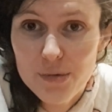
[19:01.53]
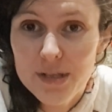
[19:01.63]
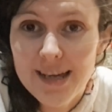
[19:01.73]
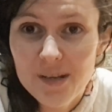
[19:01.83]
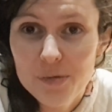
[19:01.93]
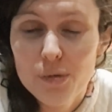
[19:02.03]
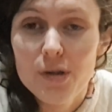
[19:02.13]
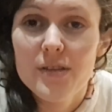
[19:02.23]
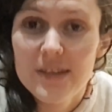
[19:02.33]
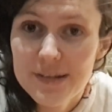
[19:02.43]
with the help of one of
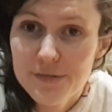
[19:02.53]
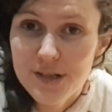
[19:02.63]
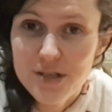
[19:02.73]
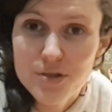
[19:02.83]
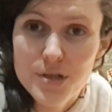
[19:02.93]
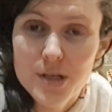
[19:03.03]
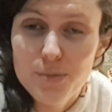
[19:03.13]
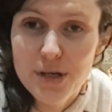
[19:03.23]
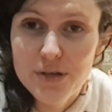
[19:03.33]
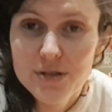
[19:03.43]
the deliveries who's going to
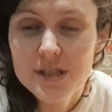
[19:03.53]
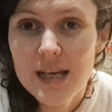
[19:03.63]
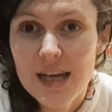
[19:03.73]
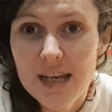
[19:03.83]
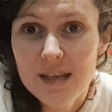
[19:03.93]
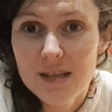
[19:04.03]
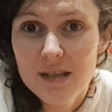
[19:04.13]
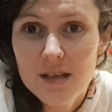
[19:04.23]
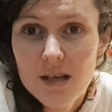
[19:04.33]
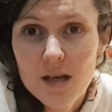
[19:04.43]
bring us a
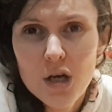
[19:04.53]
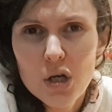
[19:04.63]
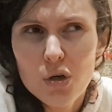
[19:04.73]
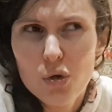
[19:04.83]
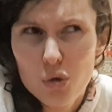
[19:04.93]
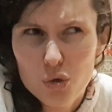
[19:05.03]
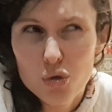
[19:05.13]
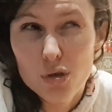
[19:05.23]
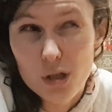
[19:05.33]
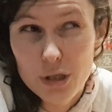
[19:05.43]

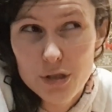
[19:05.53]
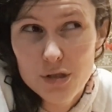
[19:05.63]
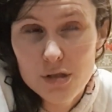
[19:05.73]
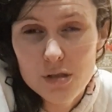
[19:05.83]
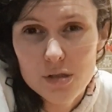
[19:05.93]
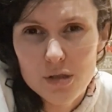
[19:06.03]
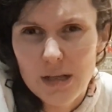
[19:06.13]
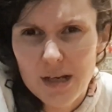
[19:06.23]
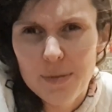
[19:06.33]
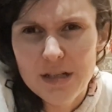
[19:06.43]
cordless, so
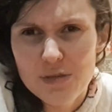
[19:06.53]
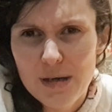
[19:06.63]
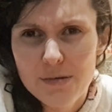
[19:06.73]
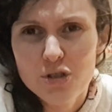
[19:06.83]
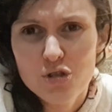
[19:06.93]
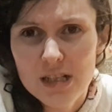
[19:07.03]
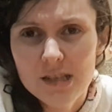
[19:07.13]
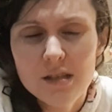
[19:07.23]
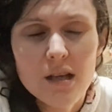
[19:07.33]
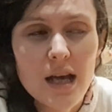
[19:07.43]
like a battery powered
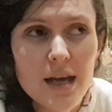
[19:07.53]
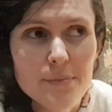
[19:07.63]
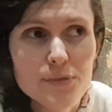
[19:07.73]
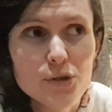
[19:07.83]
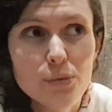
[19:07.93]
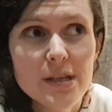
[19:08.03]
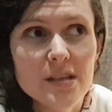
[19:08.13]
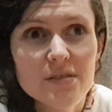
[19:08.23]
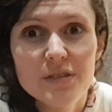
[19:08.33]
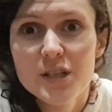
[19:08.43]
drill, so that we
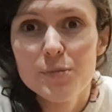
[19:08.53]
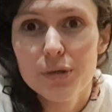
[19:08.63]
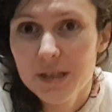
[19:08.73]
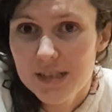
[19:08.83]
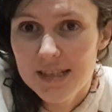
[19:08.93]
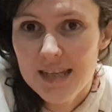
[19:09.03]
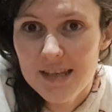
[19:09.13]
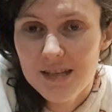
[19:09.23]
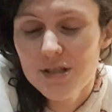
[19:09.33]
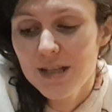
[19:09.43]
can finish putting it
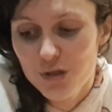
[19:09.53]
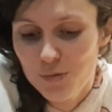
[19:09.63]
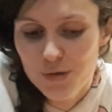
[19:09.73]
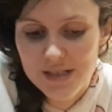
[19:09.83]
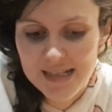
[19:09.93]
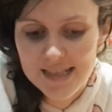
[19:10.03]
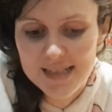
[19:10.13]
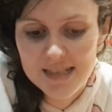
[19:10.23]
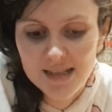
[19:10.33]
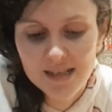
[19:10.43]
together. So that's super
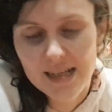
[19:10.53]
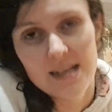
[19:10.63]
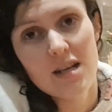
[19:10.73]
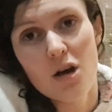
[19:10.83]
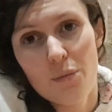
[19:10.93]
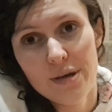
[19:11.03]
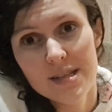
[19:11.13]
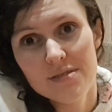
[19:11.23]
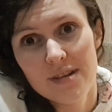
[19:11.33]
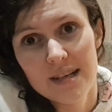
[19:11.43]
exciting, and yeah, I can't wait
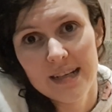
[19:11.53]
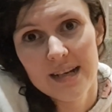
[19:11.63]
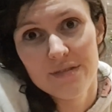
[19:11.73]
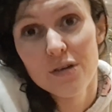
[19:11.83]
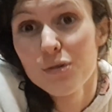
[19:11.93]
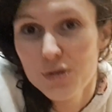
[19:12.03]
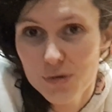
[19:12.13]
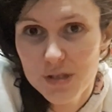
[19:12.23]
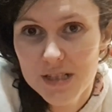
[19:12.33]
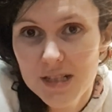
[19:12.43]
to finally have that all
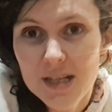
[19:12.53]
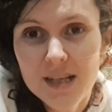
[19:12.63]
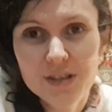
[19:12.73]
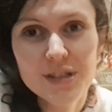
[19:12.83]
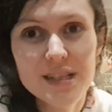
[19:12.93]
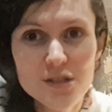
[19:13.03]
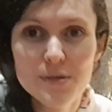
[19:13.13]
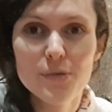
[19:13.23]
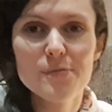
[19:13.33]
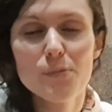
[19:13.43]
sorted, because it is
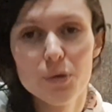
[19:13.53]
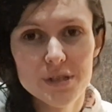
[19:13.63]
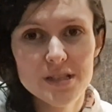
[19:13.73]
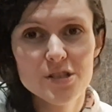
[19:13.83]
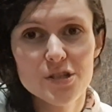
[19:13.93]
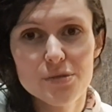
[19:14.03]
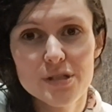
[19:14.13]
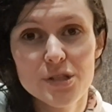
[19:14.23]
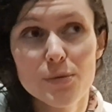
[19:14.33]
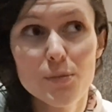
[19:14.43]
something we've been wanting to do
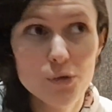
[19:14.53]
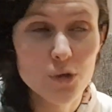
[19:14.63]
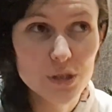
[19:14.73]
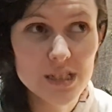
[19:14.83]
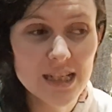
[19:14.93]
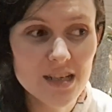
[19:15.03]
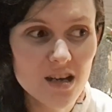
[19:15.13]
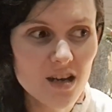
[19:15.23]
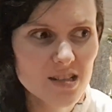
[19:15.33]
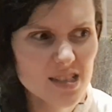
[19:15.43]
since we moved on to that
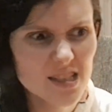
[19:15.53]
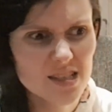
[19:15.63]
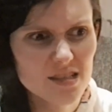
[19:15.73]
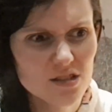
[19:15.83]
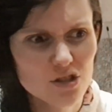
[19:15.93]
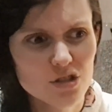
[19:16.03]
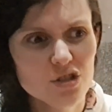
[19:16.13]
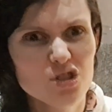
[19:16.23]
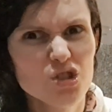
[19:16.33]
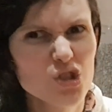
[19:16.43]
yard in
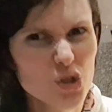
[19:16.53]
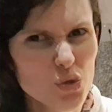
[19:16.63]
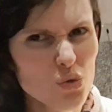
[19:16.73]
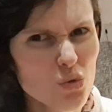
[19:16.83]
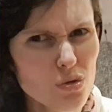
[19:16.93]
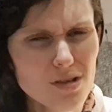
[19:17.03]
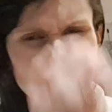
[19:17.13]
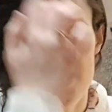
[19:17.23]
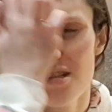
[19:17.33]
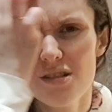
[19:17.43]
June,
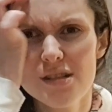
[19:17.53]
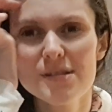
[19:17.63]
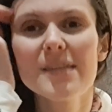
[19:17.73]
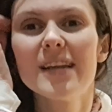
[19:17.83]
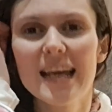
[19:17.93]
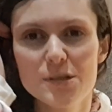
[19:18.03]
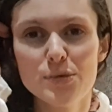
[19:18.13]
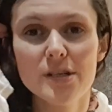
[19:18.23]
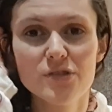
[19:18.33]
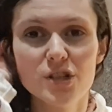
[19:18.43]
and it was like the last
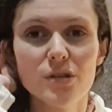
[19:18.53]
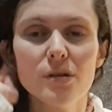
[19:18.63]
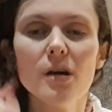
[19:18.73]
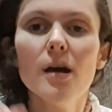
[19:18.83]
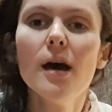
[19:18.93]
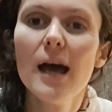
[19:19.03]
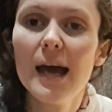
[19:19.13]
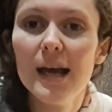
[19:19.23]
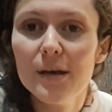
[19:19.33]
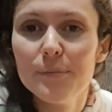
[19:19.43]
week of June.
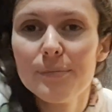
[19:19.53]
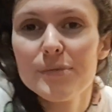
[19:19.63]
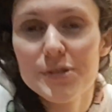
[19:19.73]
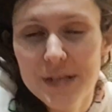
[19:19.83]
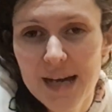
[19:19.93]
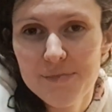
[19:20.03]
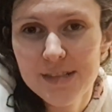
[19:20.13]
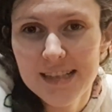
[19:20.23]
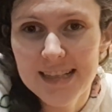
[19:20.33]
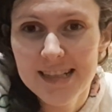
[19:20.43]
So yeah, I'm
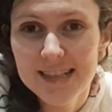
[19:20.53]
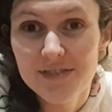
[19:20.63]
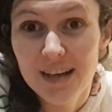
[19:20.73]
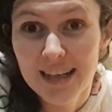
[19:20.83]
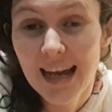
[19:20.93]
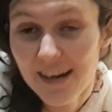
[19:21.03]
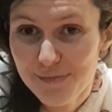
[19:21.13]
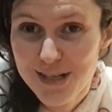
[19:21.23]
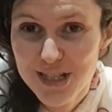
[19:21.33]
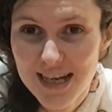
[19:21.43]
really excited to finally have
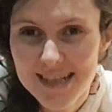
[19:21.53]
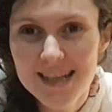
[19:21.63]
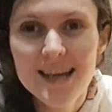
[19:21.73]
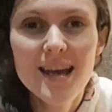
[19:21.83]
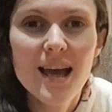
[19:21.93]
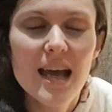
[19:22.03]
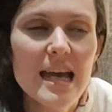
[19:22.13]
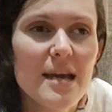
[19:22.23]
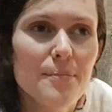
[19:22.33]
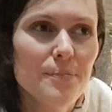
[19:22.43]
my shed.
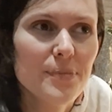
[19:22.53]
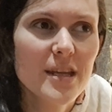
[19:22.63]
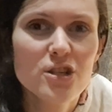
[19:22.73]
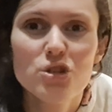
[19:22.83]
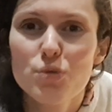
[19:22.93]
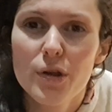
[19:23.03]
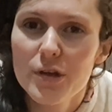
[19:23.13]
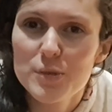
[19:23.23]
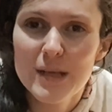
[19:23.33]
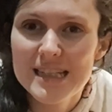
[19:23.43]
It's just one of
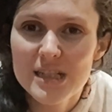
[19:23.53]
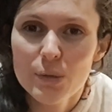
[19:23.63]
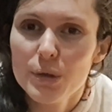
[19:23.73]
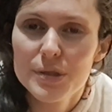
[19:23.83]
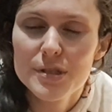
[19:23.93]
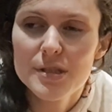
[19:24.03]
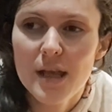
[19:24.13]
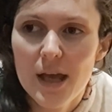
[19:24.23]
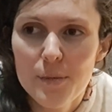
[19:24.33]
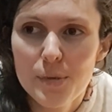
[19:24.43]
those plastic ones,
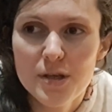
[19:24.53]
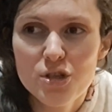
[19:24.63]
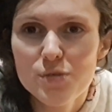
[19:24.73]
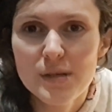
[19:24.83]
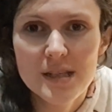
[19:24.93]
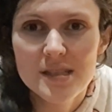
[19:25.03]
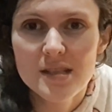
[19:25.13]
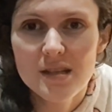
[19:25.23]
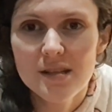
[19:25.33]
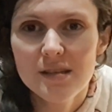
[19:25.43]
but it just means
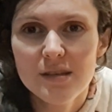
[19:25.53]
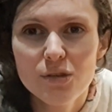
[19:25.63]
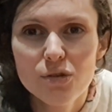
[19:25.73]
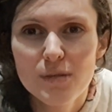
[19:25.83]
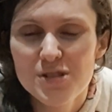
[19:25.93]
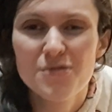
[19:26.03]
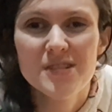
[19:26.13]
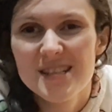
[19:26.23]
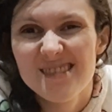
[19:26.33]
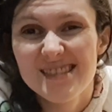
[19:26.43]
that my stuff
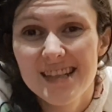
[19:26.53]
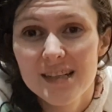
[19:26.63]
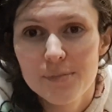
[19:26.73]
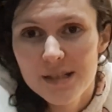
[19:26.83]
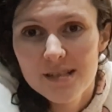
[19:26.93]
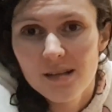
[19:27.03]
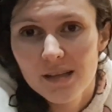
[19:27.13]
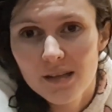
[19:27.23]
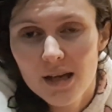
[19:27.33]
isn't outside, basically.